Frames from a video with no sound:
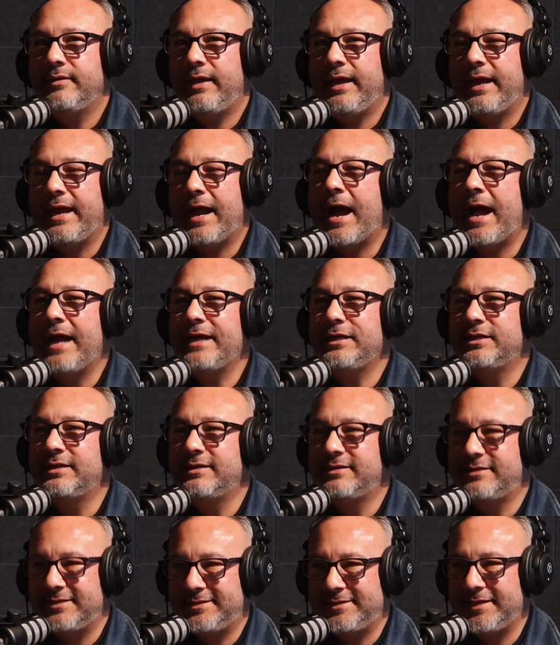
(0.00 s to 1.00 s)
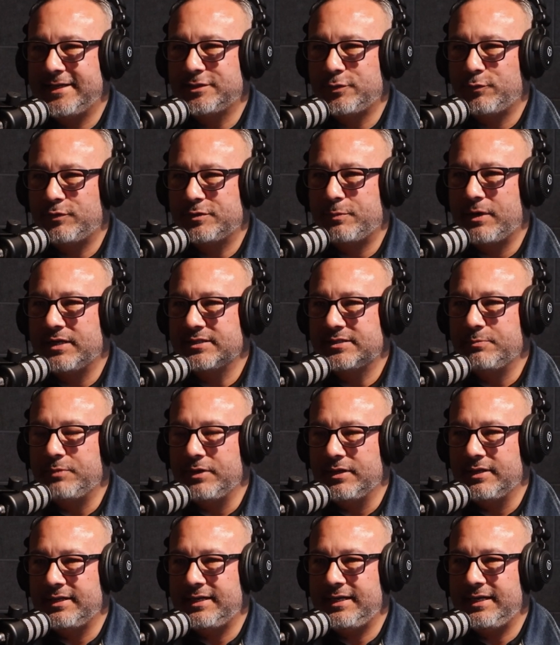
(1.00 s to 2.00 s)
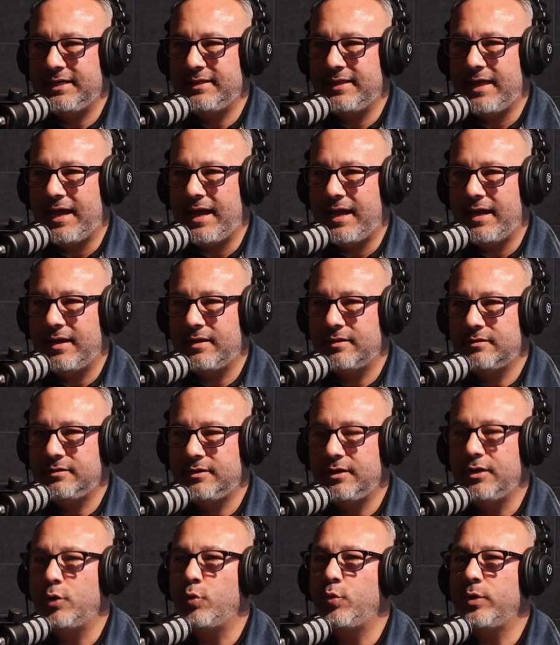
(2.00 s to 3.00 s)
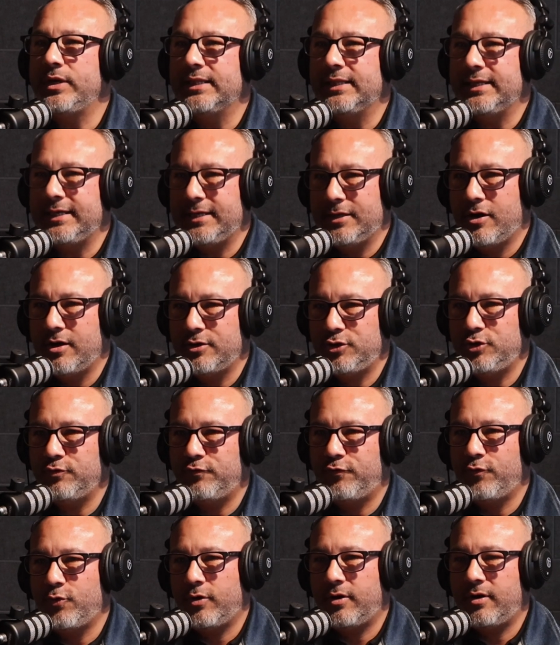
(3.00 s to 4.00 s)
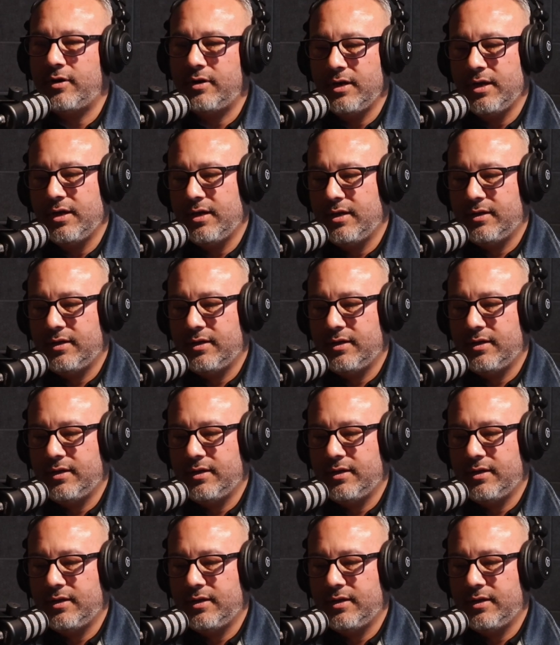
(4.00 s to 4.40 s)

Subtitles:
a heightened sense of responsibility that, we lean on you for